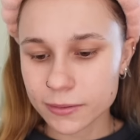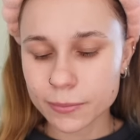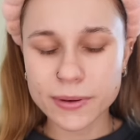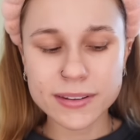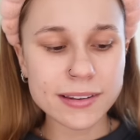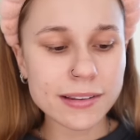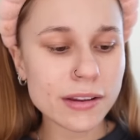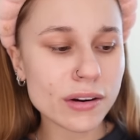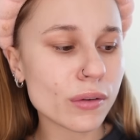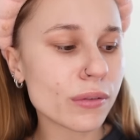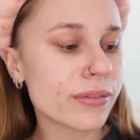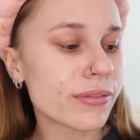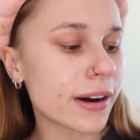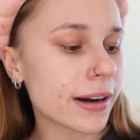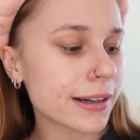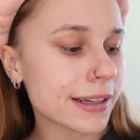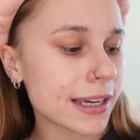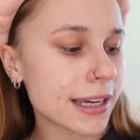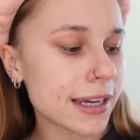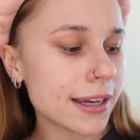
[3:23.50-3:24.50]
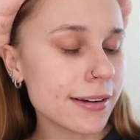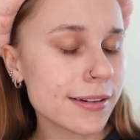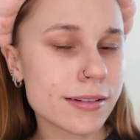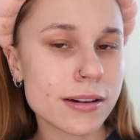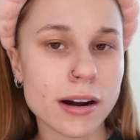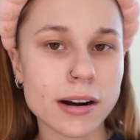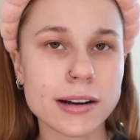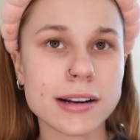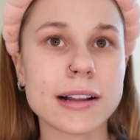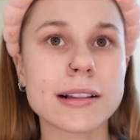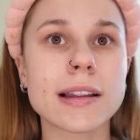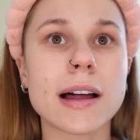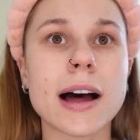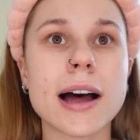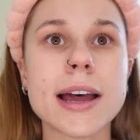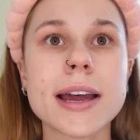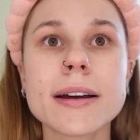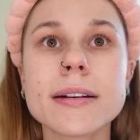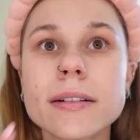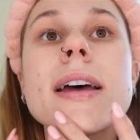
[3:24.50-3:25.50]
smells a little funky, not gonna
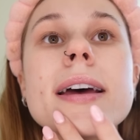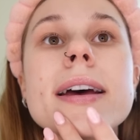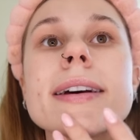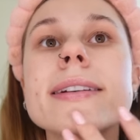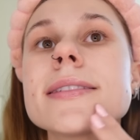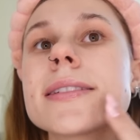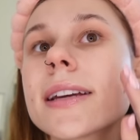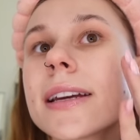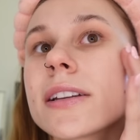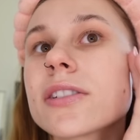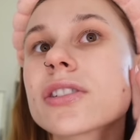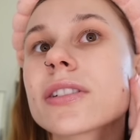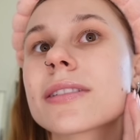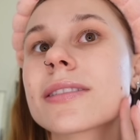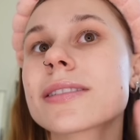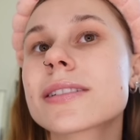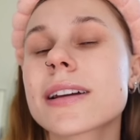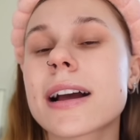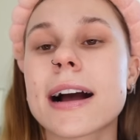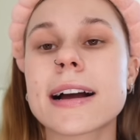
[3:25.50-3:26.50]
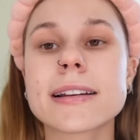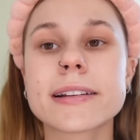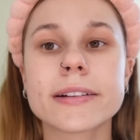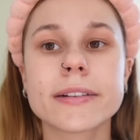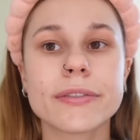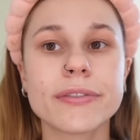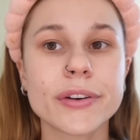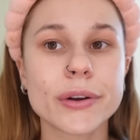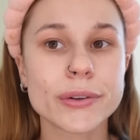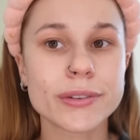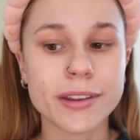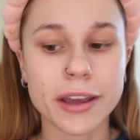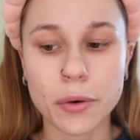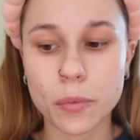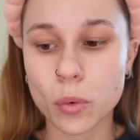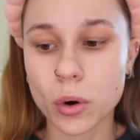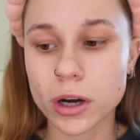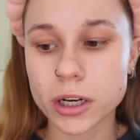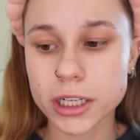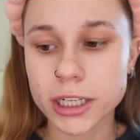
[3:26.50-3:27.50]
lie, and it just kind of feels like
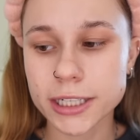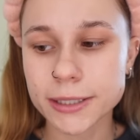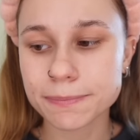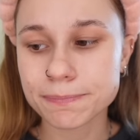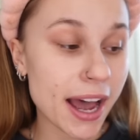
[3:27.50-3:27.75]
water.